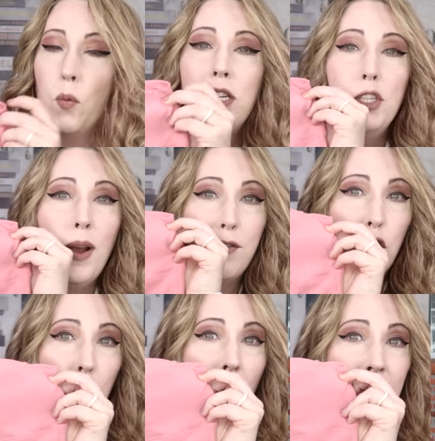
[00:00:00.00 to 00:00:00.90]
We do have a
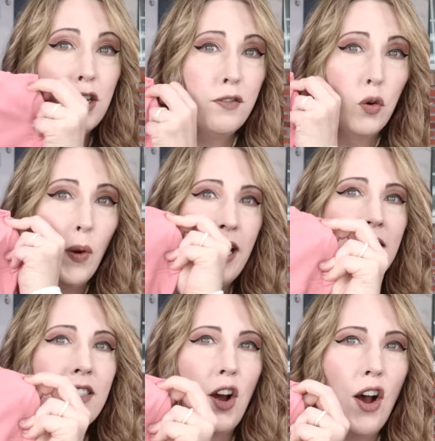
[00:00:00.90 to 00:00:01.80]
crossover
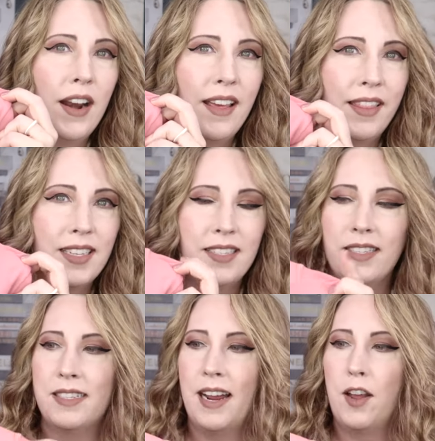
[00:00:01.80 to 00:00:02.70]
waist on this
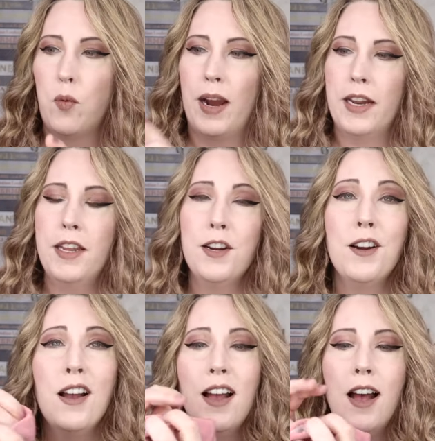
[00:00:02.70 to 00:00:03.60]
style right here,